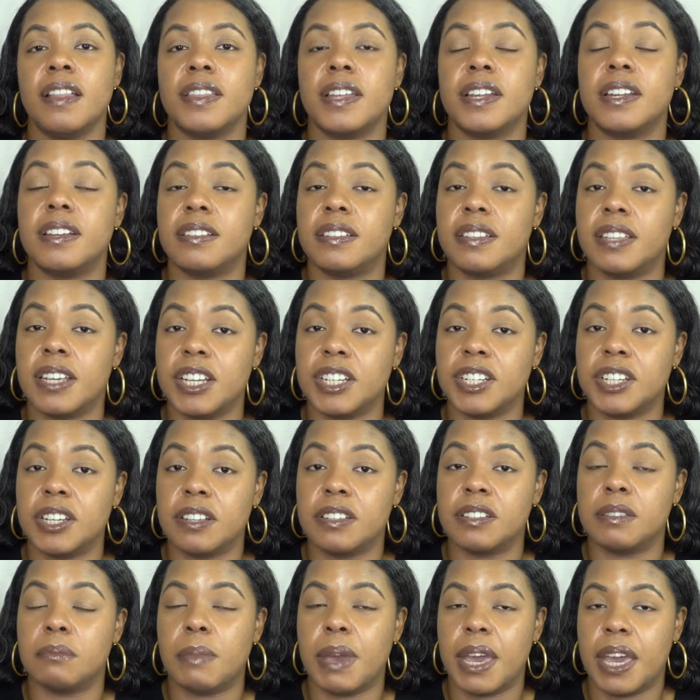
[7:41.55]
the
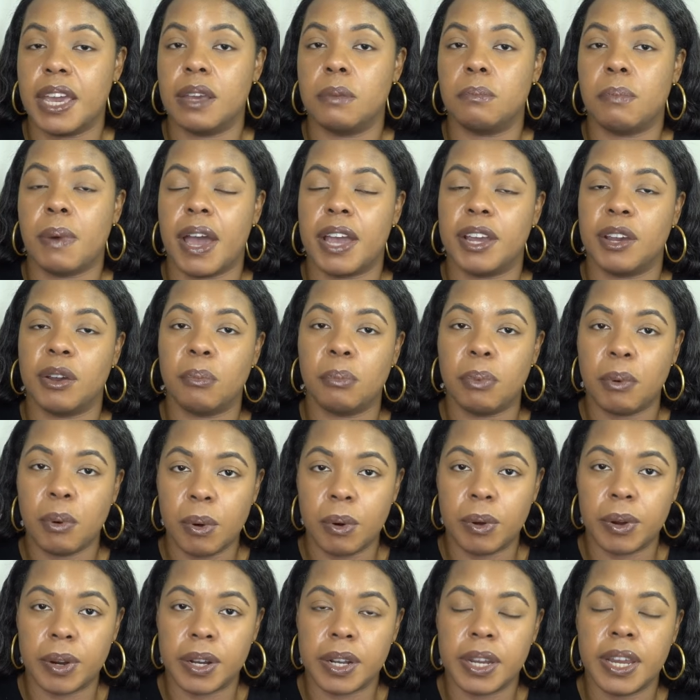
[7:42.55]
decisions made by your
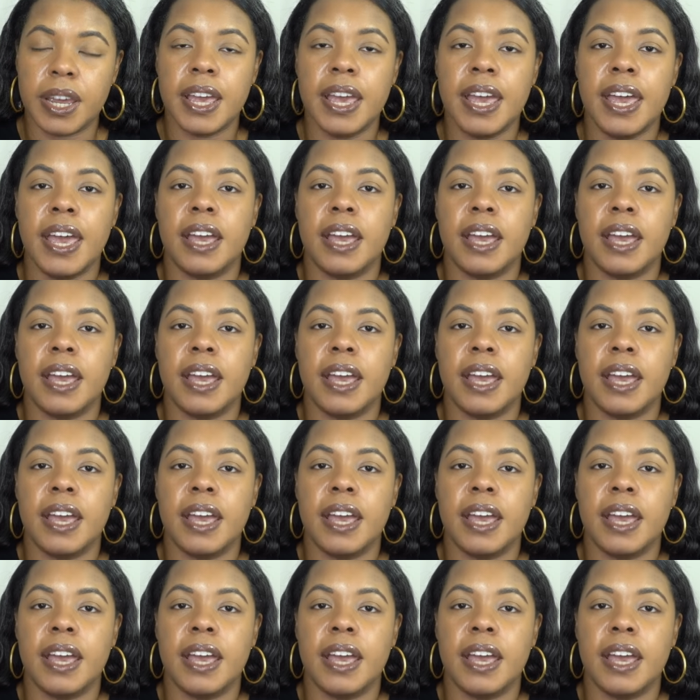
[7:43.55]
board.